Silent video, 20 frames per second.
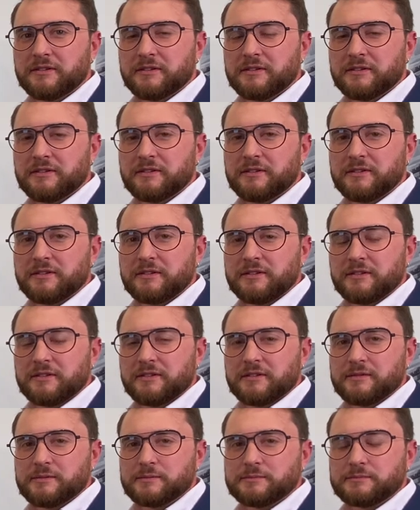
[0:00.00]

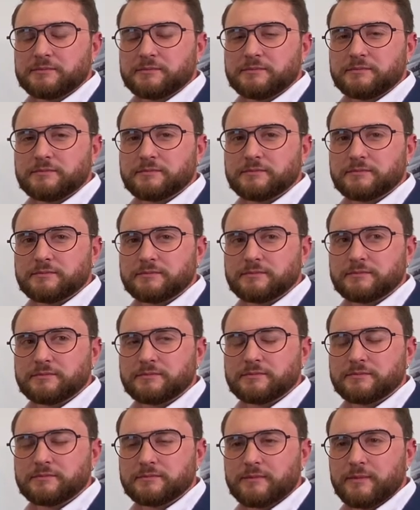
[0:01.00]

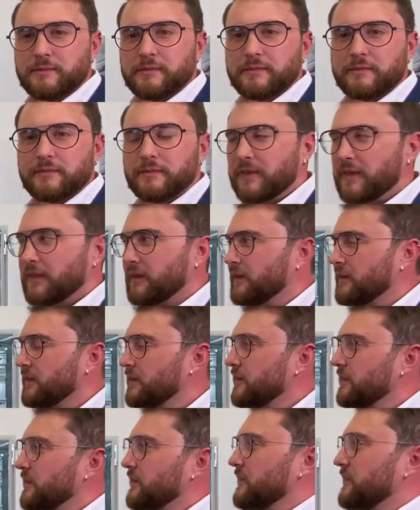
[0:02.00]

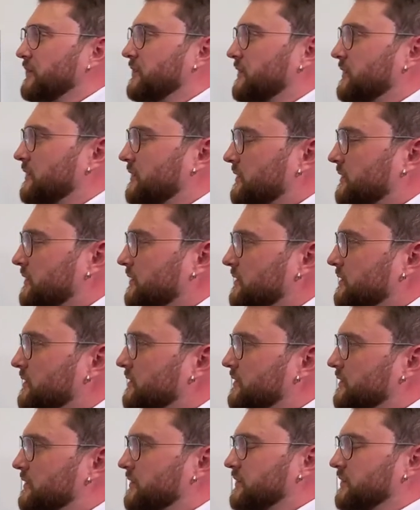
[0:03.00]

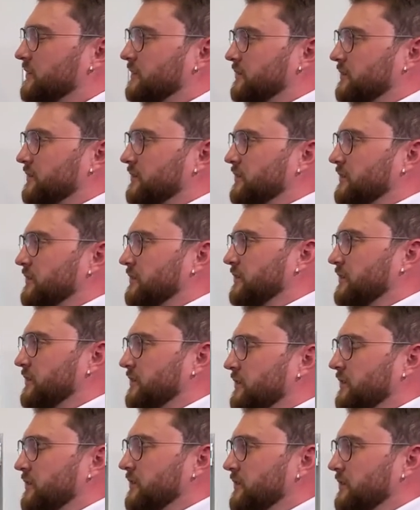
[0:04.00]

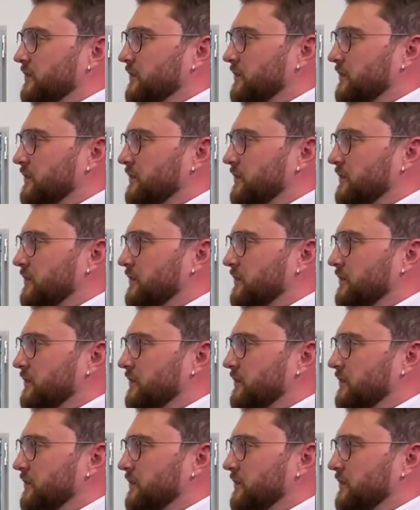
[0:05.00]
No words are spoken by the person on screen.